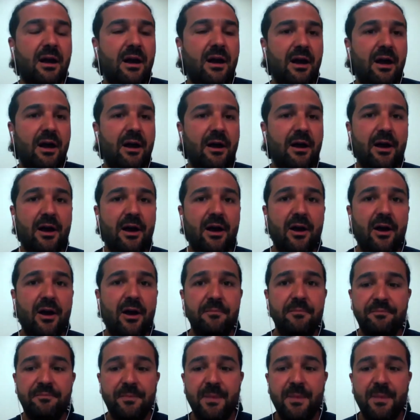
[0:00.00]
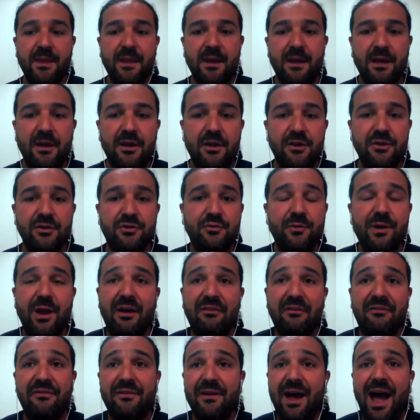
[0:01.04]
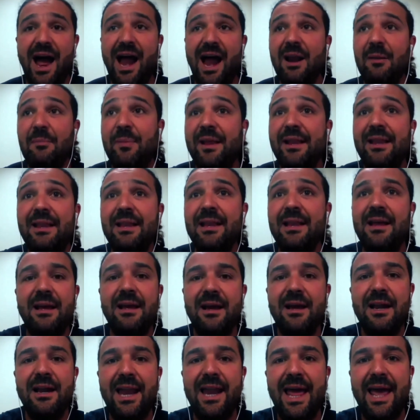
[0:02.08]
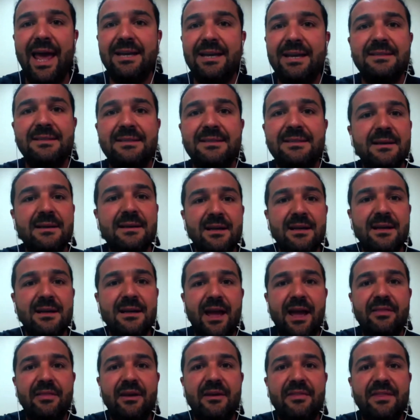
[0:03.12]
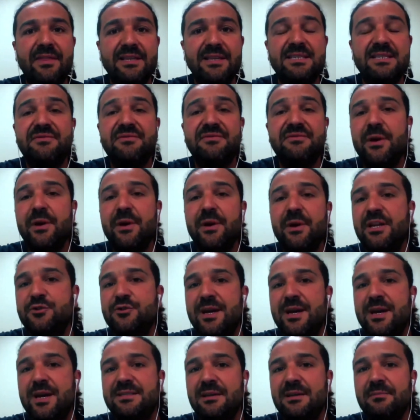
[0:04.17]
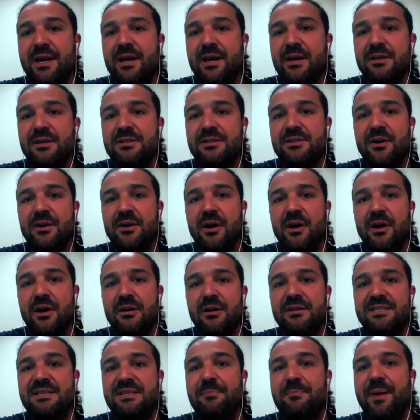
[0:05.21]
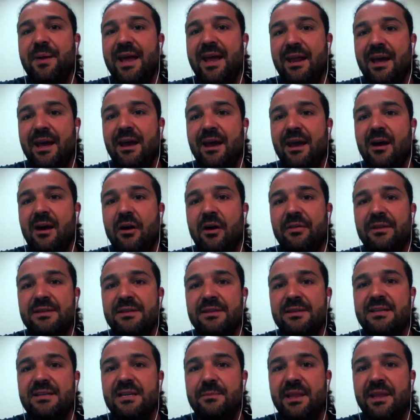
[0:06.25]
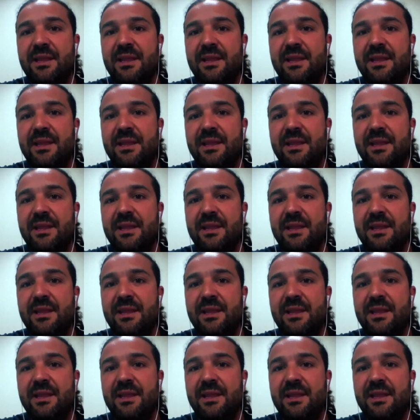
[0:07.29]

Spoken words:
so we have alpine lakes, and this is very interesting because depending on the